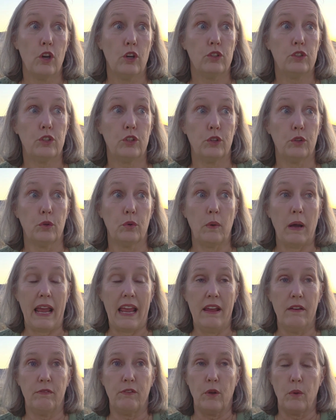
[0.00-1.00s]
to
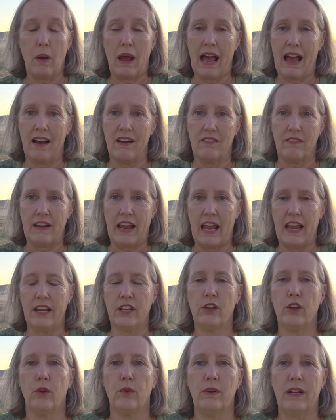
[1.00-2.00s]
if you have a
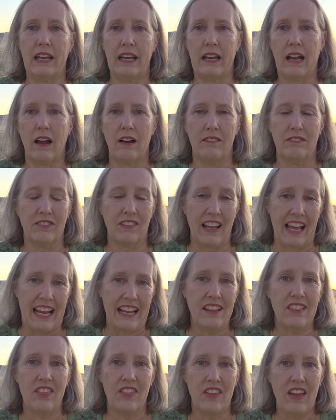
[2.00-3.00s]
unit of
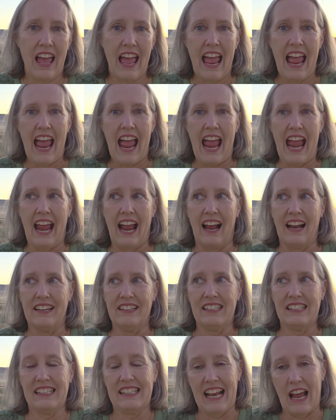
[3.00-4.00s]
length
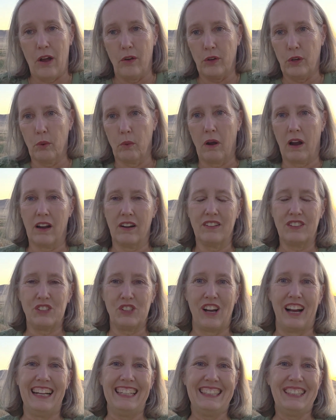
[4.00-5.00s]
and now you are
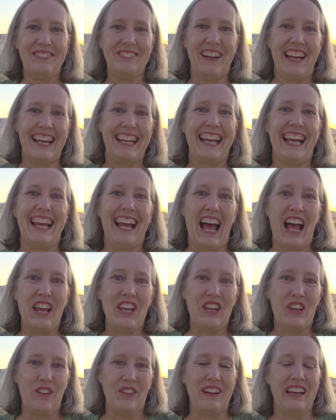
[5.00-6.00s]
trying to make it a
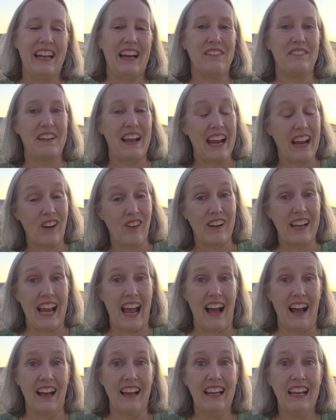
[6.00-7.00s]
unit of
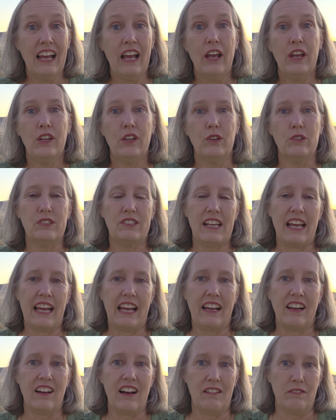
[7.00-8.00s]
area, you
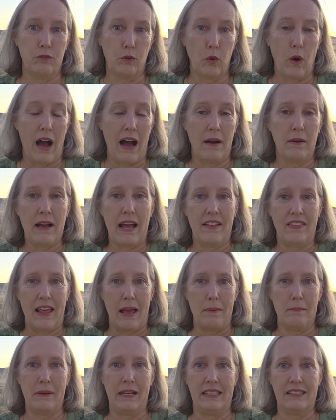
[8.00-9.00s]
say ravua, and
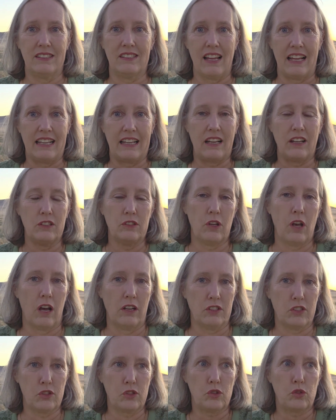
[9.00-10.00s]
that means like a
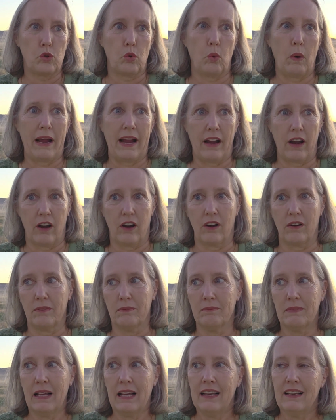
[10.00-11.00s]
square
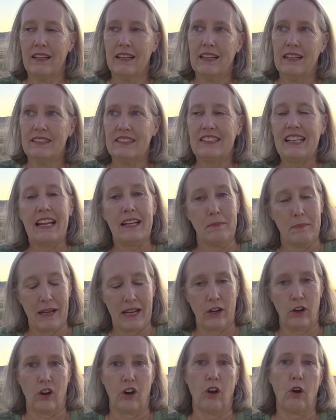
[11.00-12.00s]

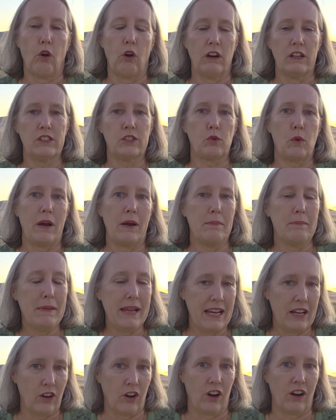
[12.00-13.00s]
centimeter or a square
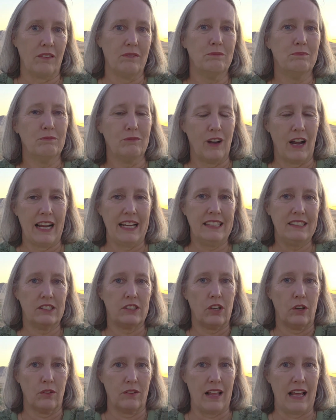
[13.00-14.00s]
meter, right?
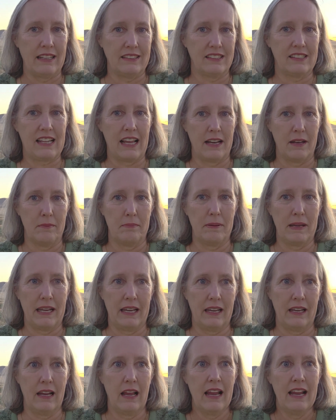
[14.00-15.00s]
So that's going to
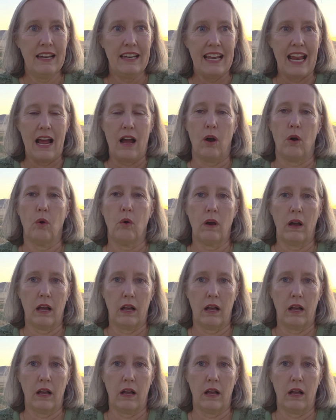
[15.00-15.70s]
be now